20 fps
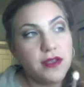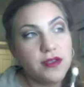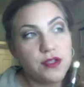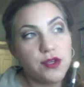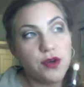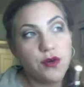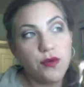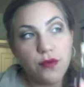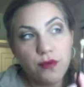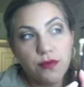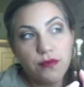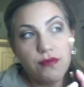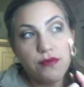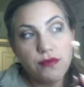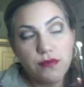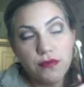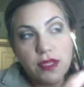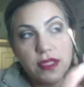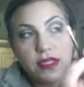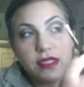So
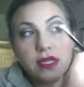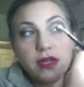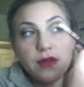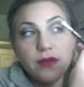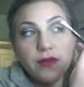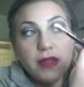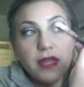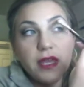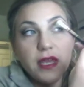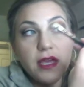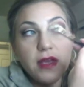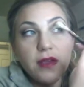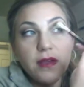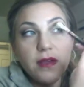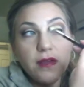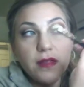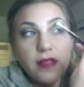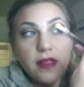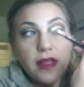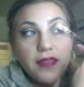it's going to really
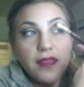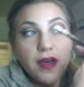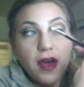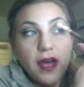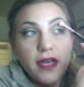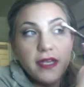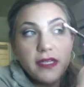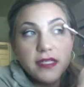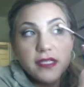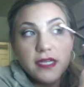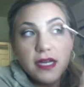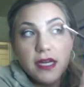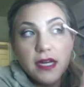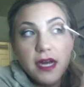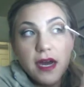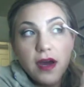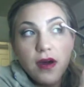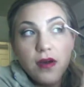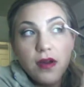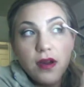let the eyes stand
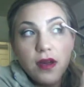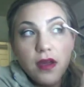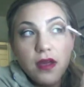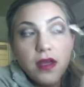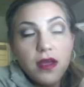out.